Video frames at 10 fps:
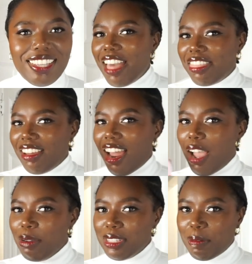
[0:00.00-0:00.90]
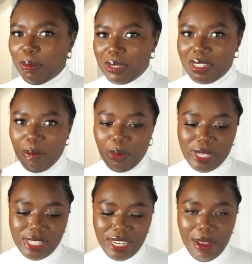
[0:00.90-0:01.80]
I thought I was supposed to
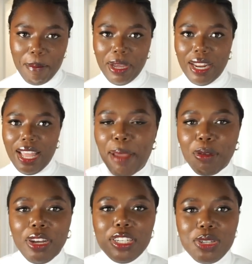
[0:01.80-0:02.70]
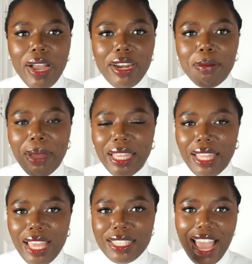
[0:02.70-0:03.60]
moisten it, but I'm gonna try it on my
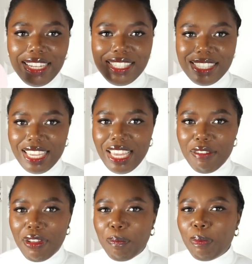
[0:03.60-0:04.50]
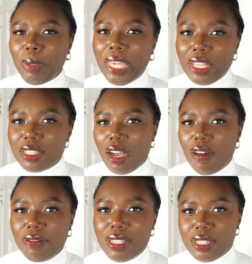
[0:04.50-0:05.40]
legs and see if it peels
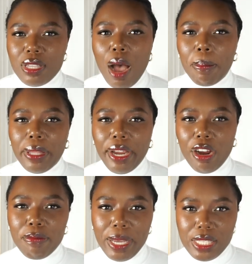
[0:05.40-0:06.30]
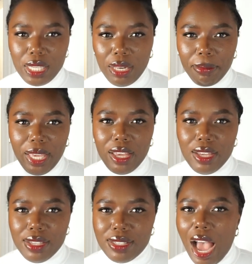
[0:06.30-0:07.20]
off this top layer of my skin,
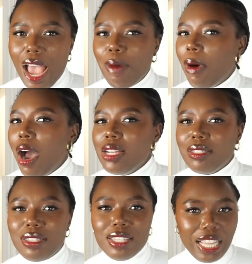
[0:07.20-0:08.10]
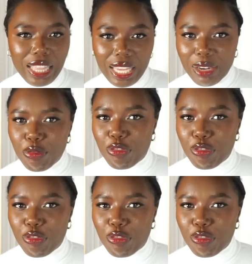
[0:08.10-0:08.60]
because I want clean,